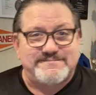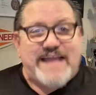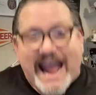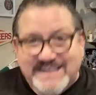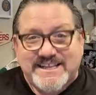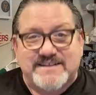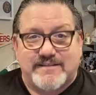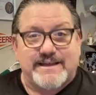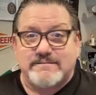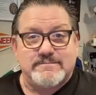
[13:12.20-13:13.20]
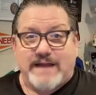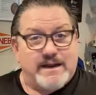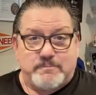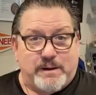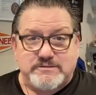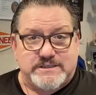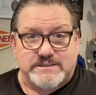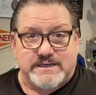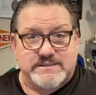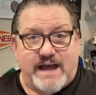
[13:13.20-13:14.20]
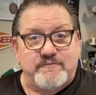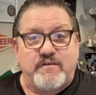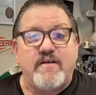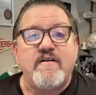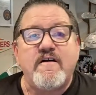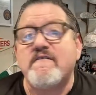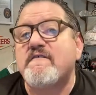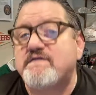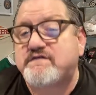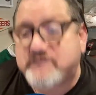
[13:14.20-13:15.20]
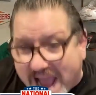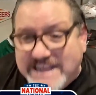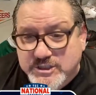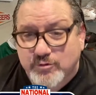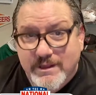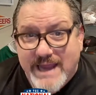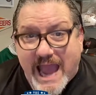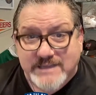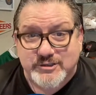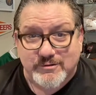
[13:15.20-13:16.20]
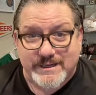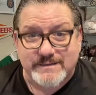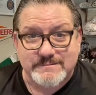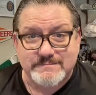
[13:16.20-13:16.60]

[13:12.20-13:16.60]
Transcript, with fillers: Technically. Not in the postseason, he's not factually, actually,